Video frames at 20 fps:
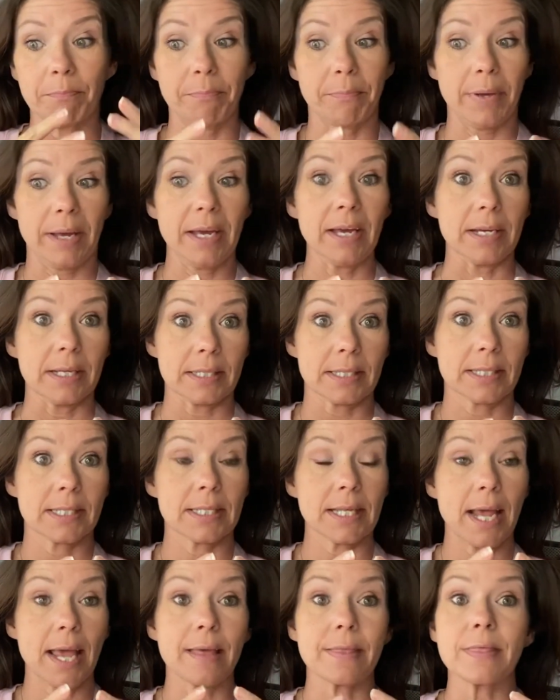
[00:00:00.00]

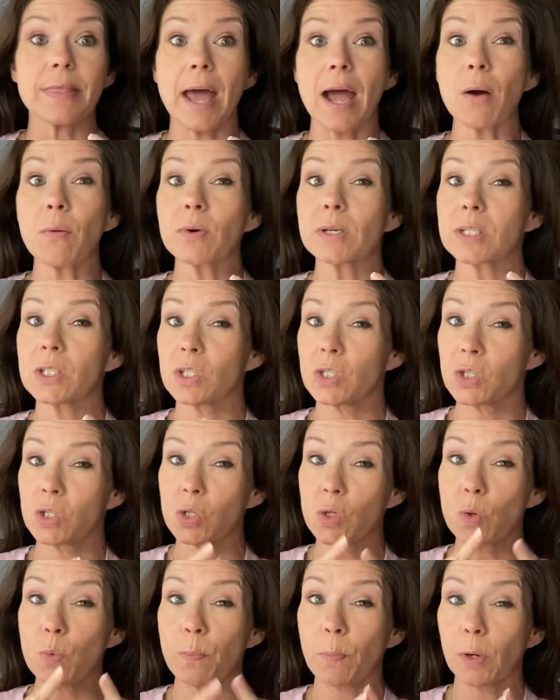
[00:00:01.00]
bits, and that was
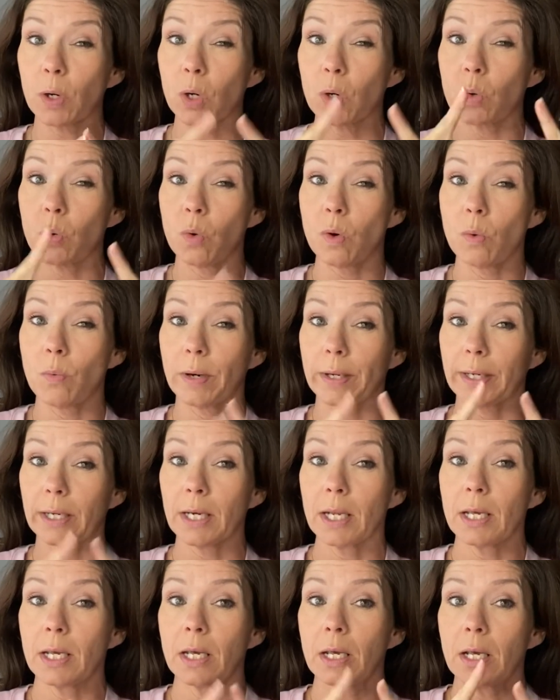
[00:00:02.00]
super cool
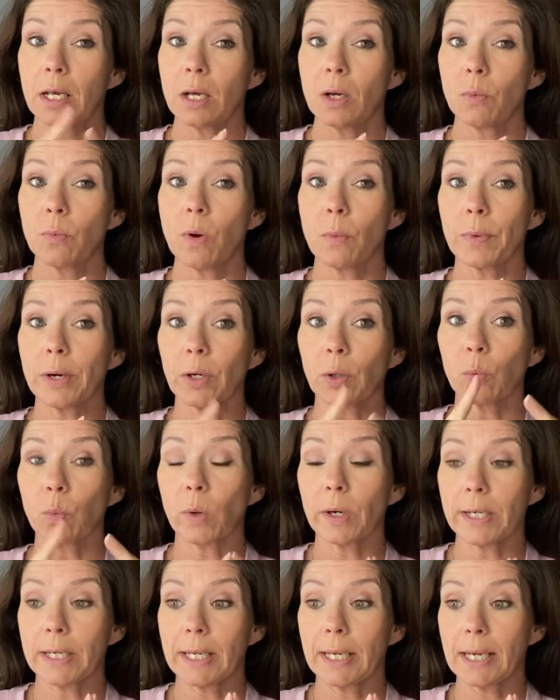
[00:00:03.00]
when we were
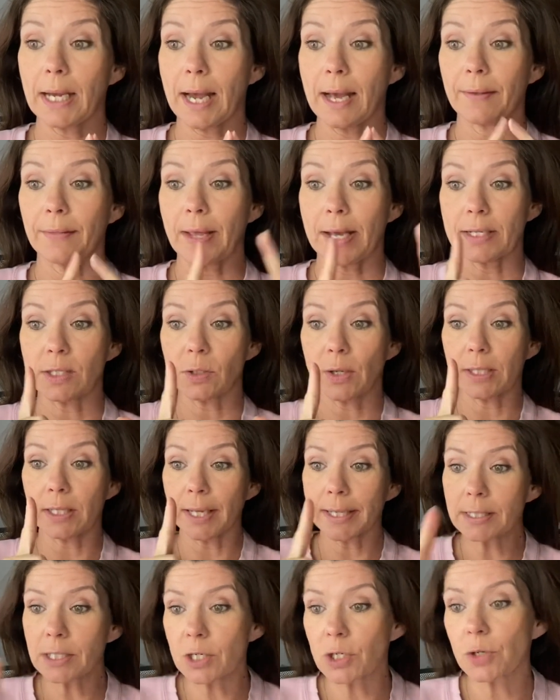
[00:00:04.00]
working on that. So I'd
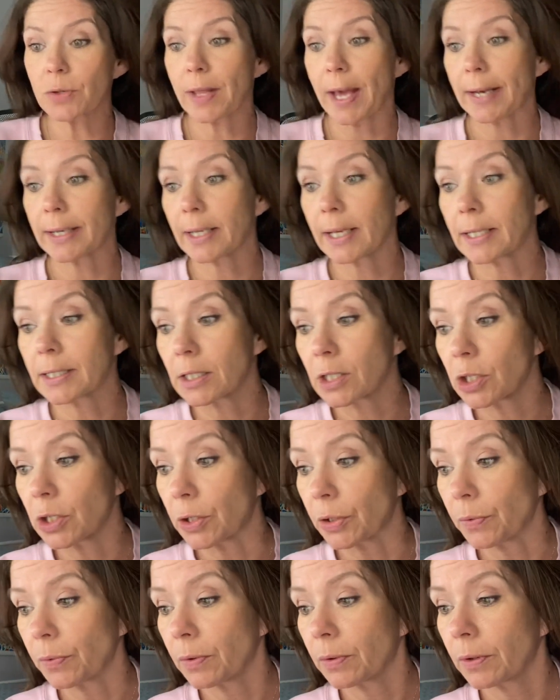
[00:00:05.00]
like to do that again
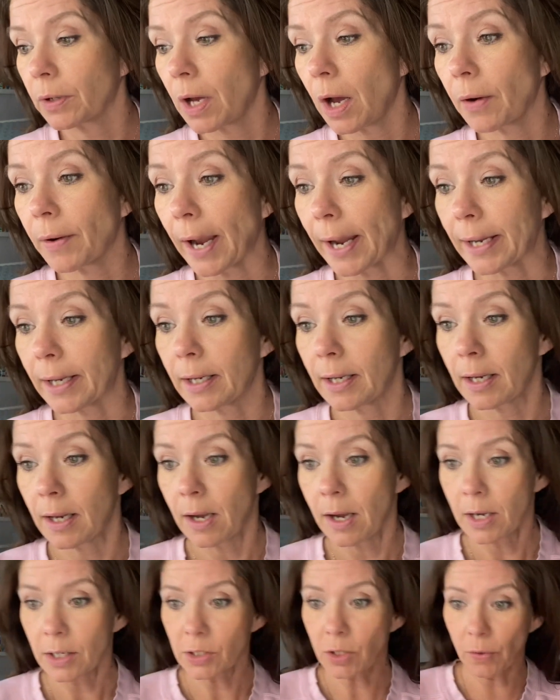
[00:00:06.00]
too. Okay.
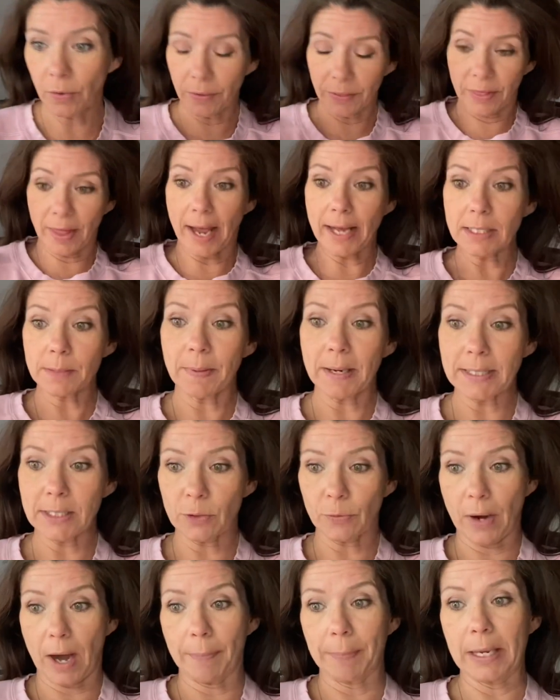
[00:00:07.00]
So that's my
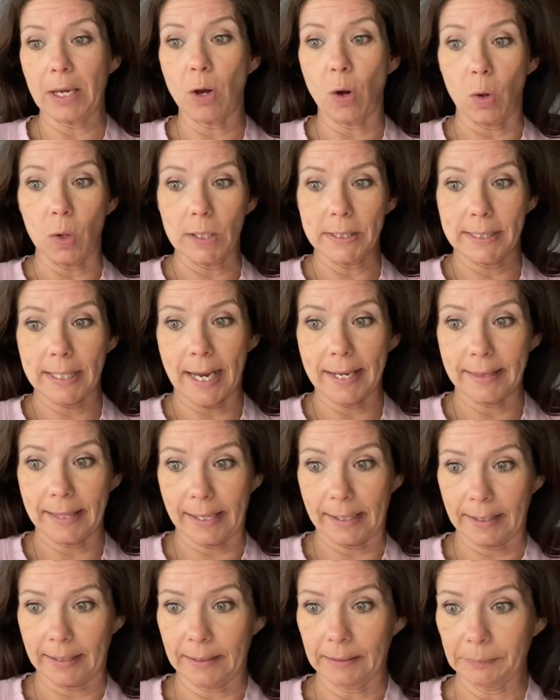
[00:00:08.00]
scrappy goals, I
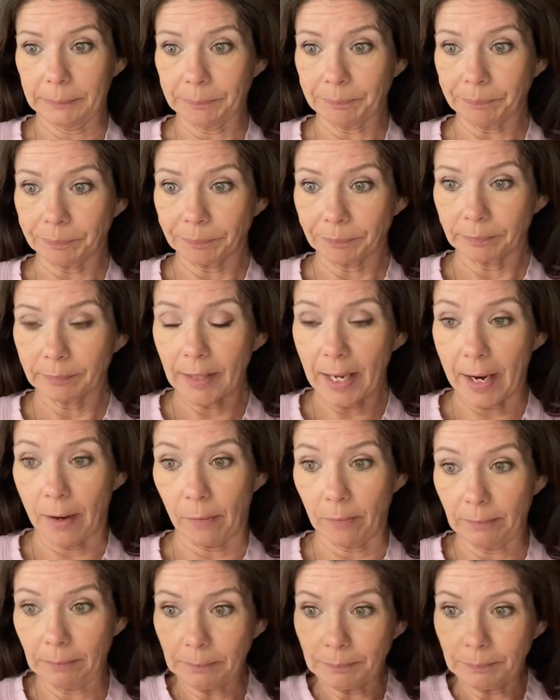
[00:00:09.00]
think. Now,